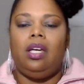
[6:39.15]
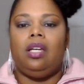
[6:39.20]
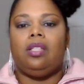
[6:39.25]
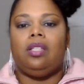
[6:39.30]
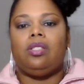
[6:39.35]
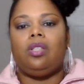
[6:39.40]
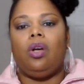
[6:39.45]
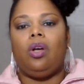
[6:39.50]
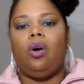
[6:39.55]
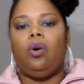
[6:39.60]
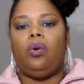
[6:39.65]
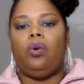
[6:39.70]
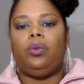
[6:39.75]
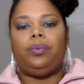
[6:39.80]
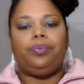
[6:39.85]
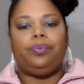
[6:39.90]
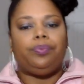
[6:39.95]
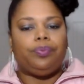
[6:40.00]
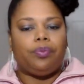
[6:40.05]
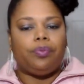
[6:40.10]

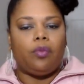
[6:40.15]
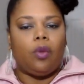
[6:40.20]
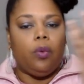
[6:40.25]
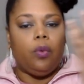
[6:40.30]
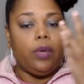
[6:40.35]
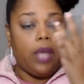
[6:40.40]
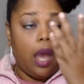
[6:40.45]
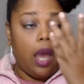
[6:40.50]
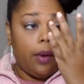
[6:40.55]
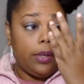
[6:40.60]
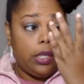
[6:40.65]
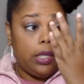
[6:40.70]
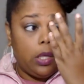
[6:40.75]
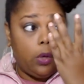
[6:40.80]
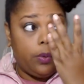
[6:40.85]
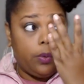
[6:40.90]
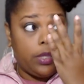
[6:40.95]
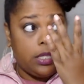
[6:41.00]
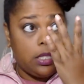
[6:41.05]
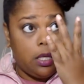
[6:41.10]
So we already know
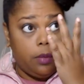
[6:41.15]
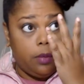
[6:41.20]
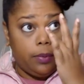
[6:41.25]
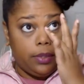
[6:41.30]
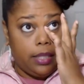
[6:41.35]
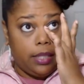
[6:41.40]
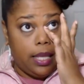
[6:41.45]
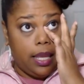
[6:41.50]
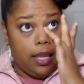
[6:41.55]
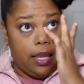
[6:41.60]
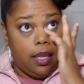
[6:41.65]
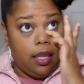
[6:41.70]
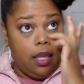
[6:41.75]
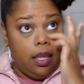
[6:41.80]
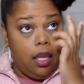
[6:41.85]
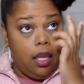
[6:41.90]
what's up with that.